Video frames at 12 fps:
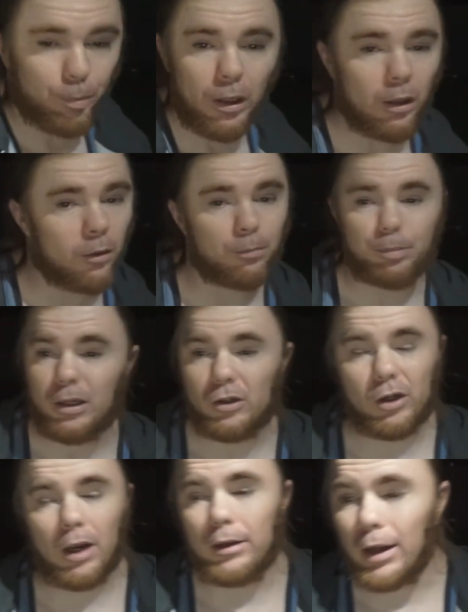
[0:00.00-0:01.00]
beating
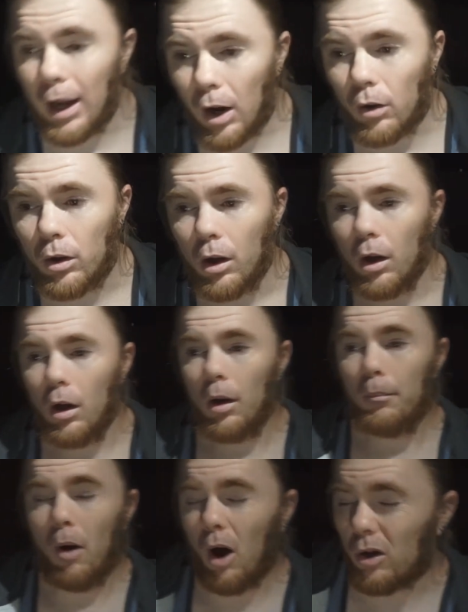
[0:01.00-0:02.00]
BJ down.
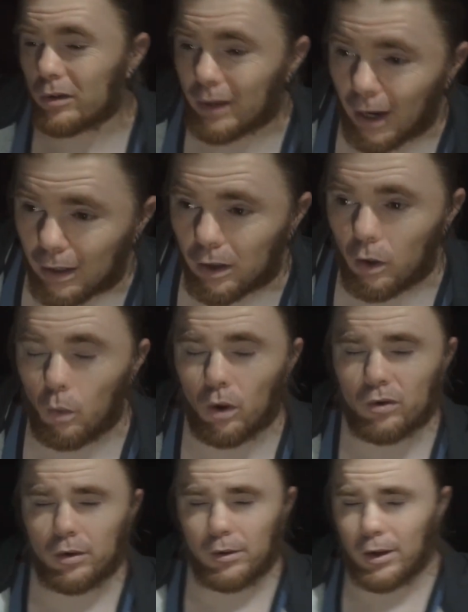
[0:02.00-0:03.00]
Paul Daly
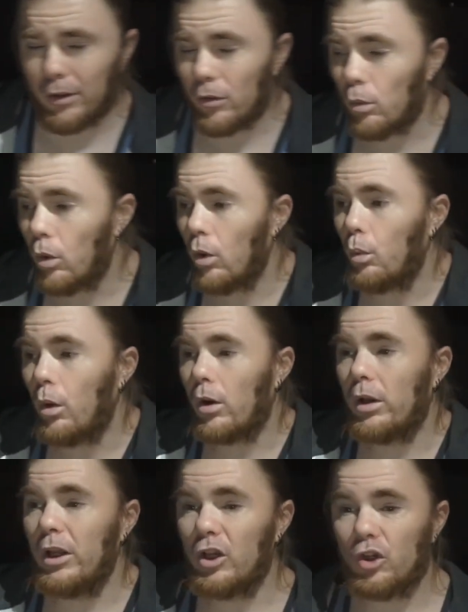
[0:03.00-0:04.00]
was another one where
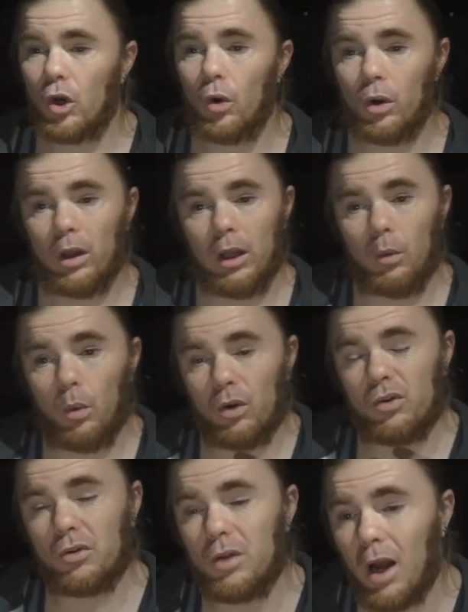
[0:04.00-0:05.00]
he showed he
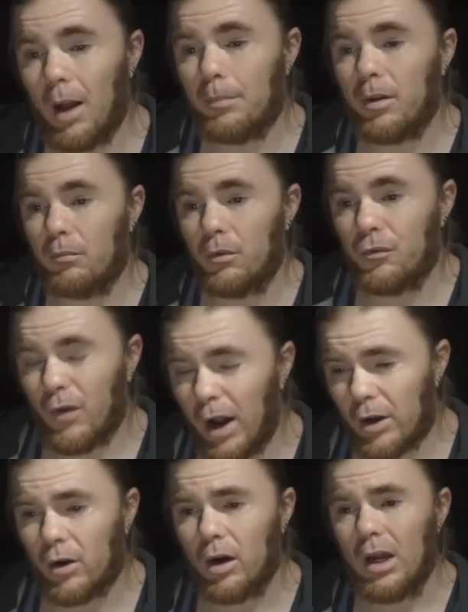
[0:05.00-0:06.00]
was a top-level
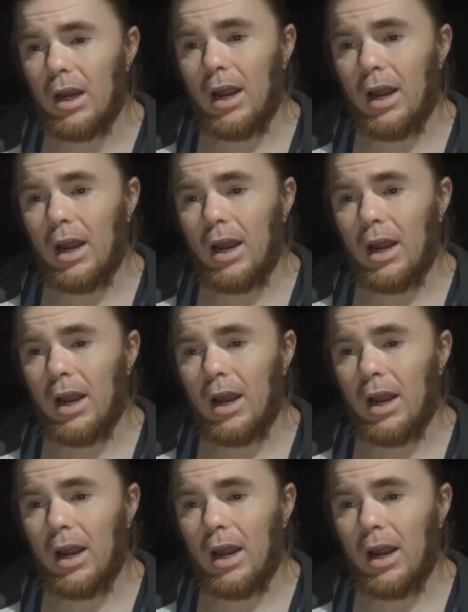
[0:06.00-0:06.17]
fighter,